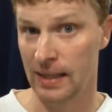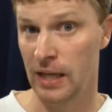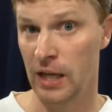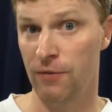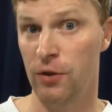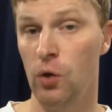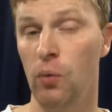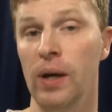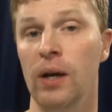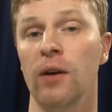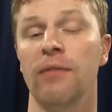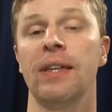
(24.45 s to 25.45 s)
if you
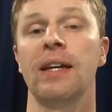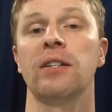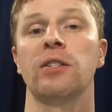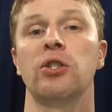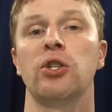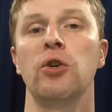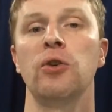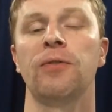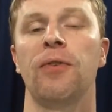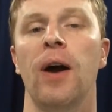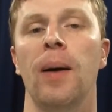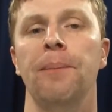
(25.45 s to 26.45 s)
will, of things to choose
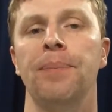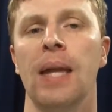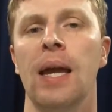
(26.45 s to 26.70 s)
from.